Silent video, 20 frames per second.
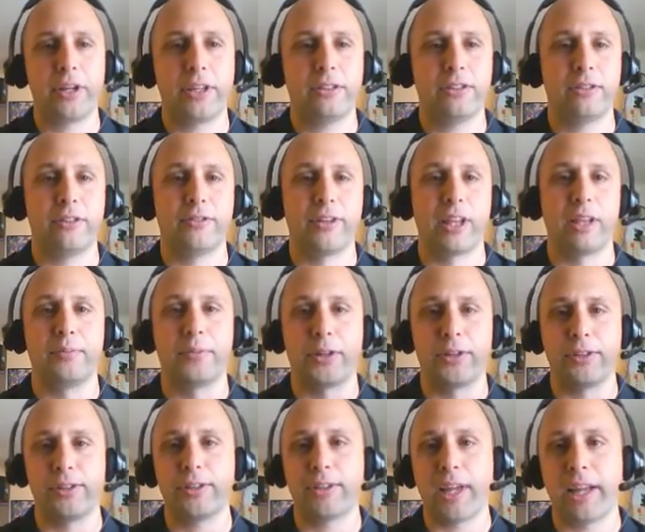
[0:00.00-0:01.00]
to develop
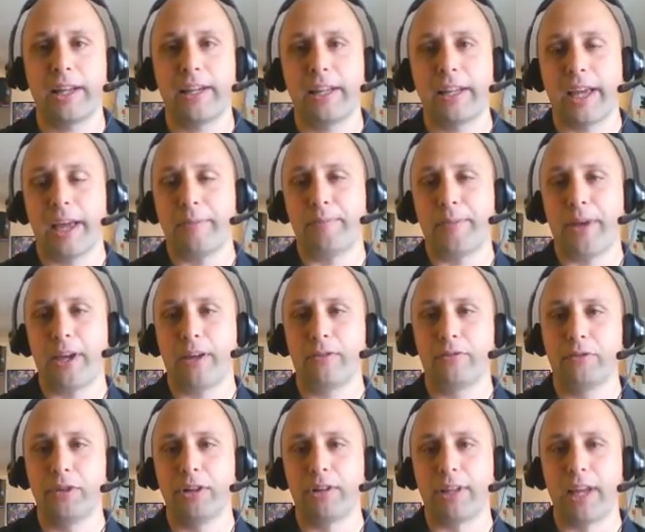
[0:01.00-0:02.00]
understanding, and make
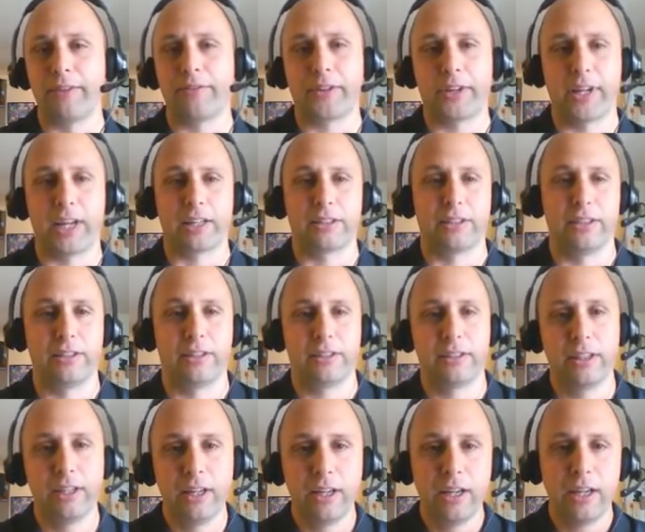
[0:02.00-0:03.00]
real life connections.